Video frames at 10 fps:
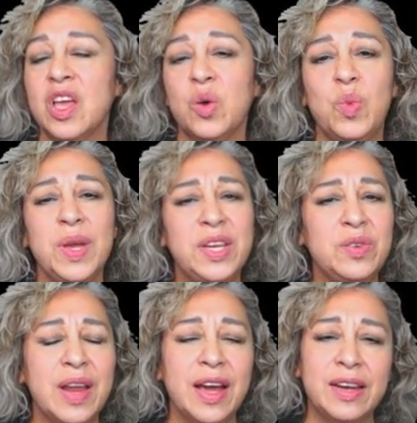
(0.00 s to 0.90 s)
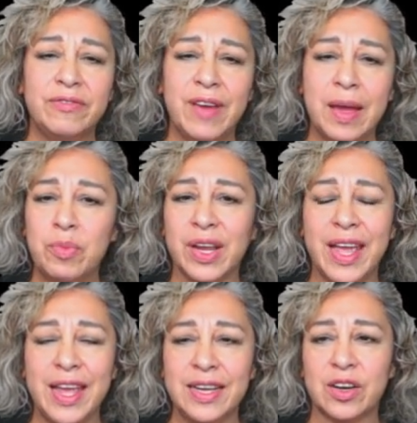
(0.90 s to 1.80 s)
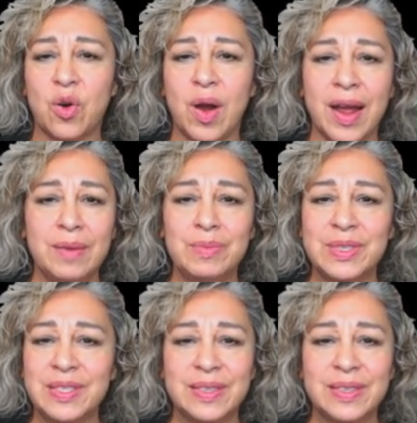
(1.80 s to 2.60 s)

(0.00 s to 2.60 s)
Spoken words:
We do not fabricate crimes.